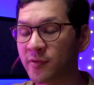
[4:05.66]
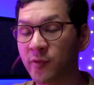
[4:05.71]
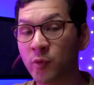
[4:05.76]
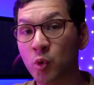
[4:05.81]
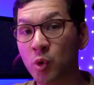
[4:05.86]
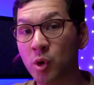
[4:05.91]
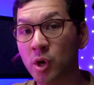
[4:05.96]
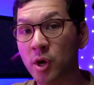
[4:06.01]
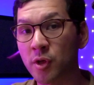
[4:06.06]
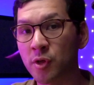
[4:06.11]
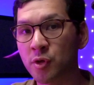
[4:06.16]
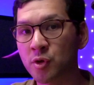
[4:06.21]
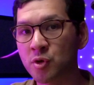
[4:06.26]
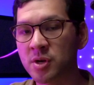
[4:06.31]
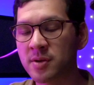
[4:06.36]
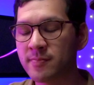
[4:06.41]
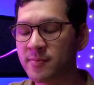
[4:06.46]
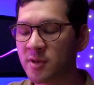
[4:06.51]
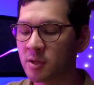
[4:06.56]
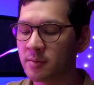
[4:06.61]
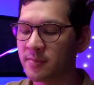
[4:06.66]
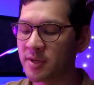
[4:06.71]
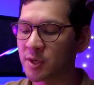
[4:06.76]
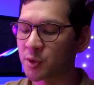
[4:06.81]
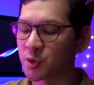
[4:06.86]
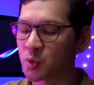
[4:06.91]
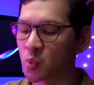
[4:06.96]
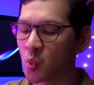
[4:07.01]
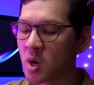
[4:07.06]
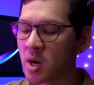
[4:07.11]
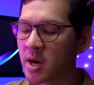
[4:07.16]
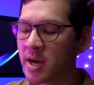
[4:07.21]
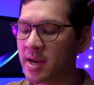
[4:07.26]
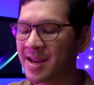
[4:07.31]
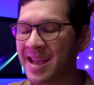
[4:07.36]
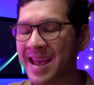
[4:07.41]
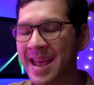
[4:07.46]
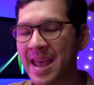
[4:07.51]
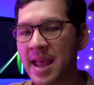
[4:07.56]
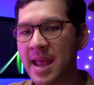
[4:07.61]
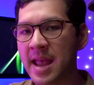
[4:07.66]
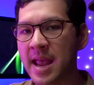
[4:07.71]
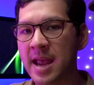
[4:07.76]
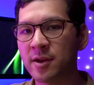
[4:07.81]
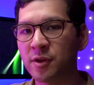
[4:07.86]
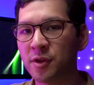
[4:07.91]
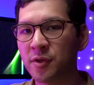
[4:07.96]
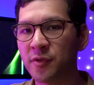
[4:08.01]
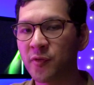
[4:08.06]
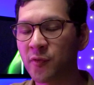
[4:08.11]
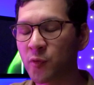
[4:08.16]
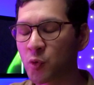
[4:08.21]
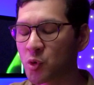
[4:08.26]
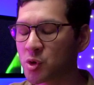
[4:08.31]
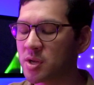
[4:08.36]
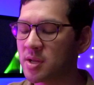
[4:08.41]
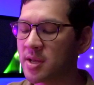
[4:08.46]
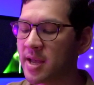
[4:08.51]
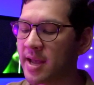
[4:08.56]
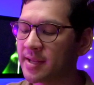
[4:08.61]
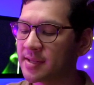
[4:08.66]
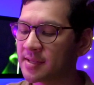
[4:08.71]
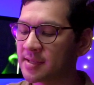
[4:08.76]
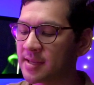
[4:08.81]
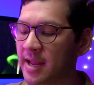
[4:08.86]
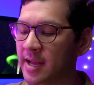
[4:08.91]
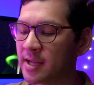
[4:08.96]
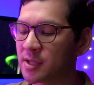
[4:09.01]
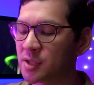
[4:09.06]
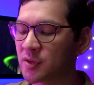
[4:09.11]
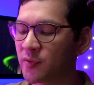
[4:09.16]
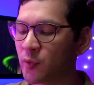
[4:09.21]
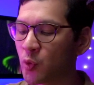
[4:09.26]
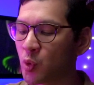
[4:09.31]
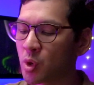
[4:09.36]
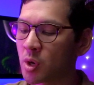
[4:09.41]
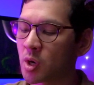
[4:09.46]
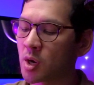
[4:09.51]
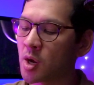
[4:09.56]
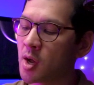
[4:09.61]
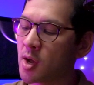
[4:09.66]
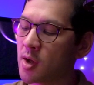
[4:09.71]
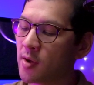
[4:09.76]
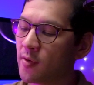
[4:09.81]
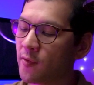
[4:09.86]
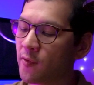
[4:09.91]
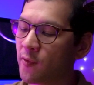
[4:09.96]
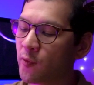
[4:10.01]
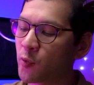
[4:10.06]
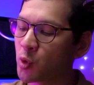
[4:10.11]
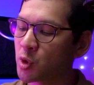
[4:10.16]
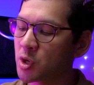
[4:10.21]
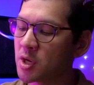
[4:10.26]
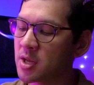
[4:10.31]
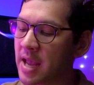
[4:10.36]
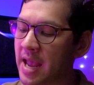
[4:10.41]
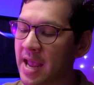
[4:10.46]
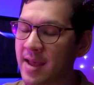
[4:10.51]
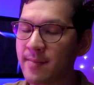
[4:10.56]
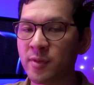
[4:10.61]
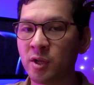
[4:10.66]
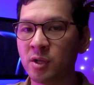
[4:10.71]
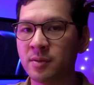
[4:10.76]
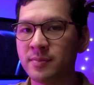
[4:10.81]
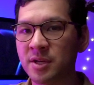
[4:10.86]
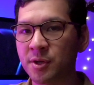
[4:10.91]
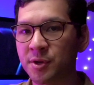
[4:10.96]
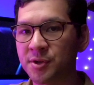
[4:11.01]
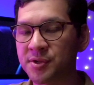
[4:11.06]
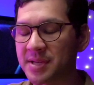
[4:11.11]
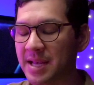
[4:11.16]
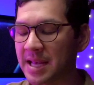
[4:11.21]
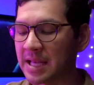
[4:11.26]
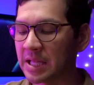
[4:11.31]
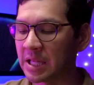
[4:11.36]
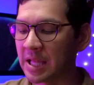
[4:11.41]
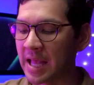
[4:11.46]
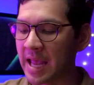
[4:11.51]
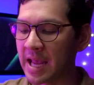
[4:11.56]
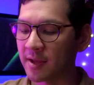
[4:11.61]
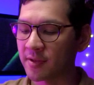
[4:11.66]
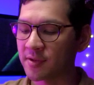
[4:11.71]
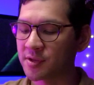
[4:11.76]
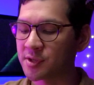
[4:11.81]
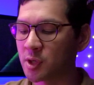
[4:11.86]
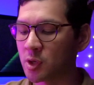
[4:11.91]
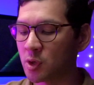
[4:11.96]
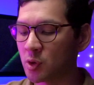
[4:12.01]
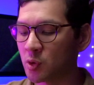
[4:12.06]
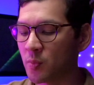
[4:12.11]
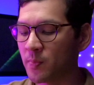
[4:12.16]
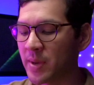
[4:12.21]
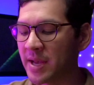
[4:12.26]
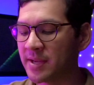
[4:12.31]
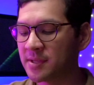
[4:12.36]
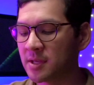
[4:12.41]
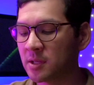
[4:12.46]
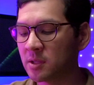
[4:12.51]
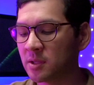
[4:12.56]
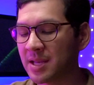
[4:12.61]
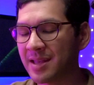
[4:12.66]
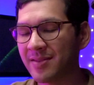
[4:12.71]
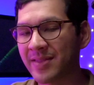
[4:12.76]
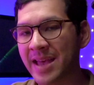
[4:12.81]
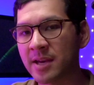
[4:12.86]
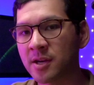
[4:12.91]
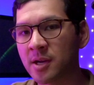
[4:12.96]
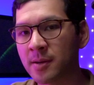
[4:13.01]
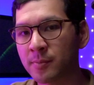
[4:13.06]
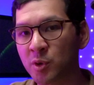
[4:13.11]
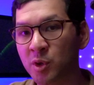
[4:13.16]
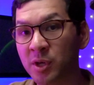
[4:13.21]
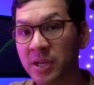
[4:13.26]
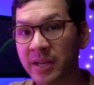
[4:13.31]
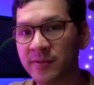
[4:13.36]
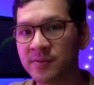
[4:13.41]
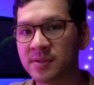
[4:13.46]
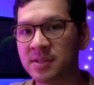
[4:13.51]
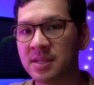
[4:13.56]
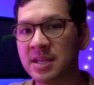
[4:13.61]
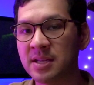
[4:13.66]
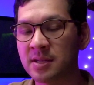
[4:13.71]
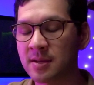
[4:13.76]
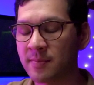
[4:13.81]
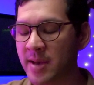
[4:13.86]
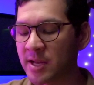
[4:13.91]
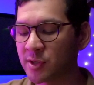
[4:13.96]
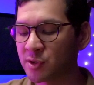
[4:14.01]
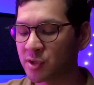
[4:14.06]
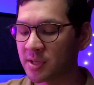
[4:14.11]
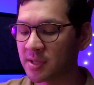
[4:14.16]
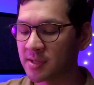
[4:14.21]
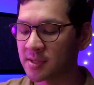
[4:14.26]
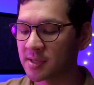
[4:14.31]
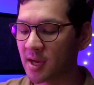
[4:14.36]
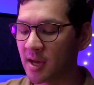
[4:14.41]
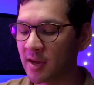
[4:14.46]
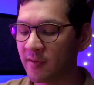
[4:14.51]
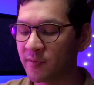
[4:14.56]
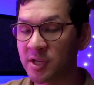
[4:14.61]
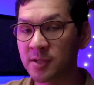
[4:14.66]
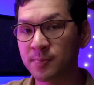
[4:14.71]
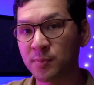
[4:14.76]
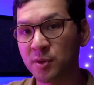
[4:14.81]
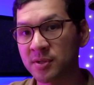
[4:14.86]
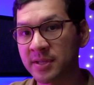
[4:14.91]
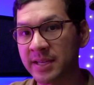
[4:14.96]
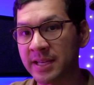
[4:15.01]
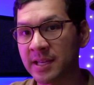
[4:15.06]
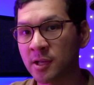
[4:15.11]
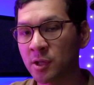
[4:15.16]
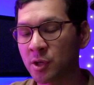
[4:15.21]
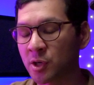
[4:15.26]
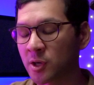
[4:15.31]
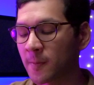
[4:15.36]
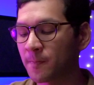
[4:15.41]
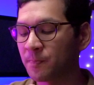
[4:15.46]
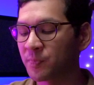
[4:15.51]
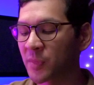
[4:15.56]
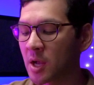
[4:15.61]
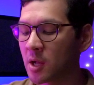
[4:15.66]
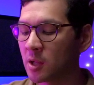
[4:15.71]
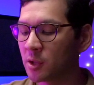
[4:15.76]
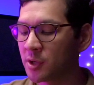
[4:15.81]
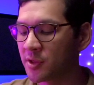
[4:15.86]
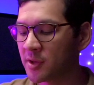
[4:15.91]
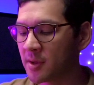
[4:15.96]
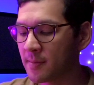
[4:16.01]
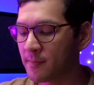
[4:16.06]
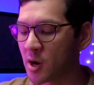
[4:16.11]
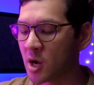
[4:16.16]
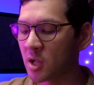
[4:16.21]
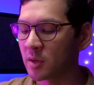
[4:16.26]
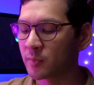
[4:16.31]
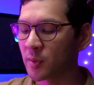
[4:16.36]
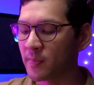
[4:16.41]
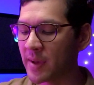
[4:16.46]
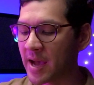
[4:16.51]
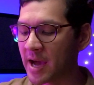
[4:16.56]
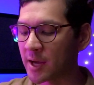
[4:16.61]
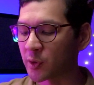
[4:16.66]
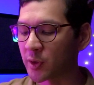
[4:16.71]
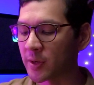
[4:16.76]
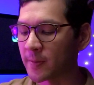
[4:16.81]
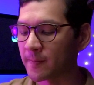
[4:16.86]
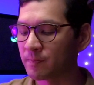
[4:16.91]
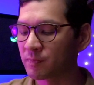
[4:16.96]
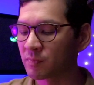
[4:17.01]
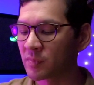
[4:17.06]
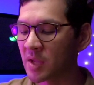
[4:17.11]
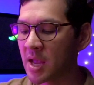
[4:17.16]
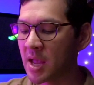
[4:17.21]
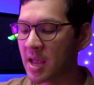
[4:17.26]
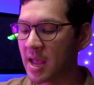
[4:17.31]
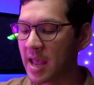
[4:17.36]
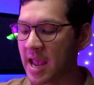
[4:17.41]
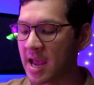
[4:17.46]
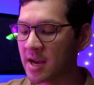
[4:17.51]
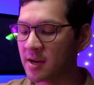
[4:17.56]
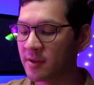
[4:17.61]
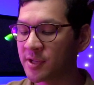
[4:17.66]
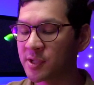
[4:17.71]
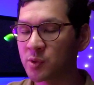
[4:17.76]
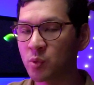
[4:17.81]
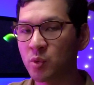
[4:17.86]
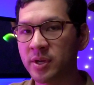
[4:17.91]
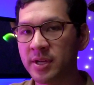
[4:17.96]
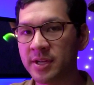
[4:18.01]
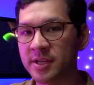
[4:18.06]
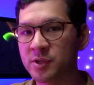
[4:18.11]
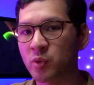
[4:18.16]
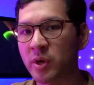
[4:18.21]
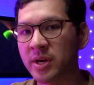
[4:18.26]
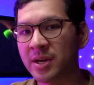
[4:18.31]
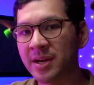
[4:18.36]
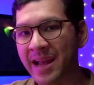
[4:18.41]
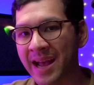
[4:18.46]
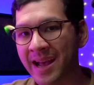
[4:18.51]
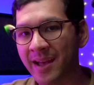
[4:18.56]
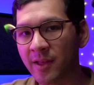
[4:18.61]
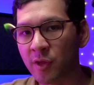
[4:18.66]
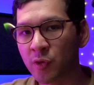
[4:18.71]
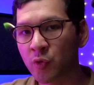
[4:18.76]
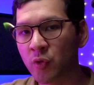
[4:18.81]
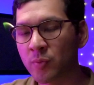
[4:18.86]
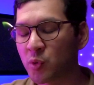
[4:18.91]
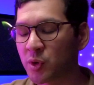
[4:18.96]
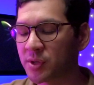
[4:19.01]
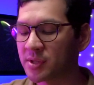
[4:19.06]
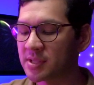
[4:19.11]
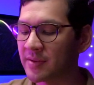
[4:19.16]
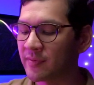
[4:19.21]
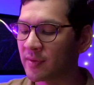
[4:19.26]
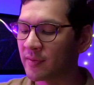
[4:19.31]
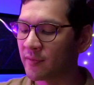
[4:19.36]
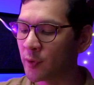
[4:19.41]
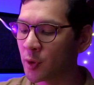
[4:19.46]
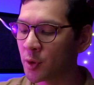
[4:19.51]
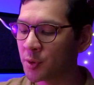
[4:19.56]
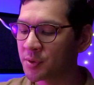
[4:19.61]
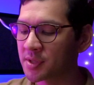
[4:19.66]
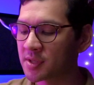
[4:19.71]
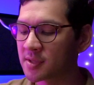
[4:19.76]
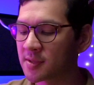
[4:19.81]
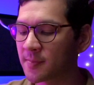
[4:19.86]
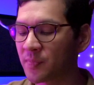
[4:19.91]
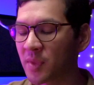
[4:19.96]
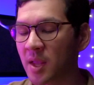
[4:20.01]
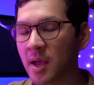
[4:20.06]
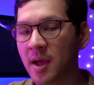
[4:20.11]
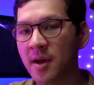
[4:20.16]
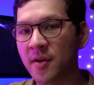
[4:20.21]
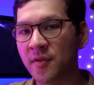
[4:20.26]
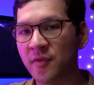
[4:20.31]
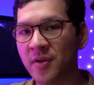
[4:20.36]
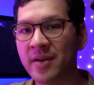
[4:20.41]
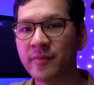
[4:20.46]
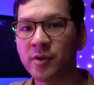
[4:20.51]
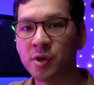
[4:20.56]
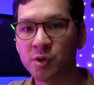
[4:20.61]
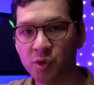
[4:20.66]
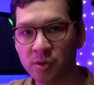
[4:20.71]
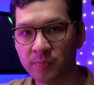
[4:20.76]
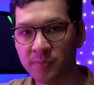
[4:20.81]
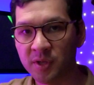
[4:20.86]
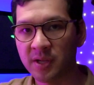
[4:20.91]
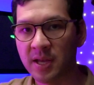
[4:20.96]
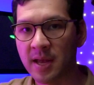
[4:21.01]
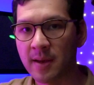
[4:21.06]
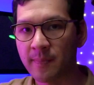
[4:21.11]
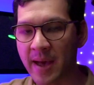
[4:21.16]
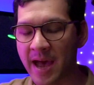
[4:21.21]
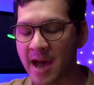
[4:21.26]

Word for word: for 30 millimeters wide, and the 48 stands for 48 millimeters in length. So basically that number gives the dimensions of this particular lithium polymer battery. And this one is rated at 3.7 volts, 500 milliamp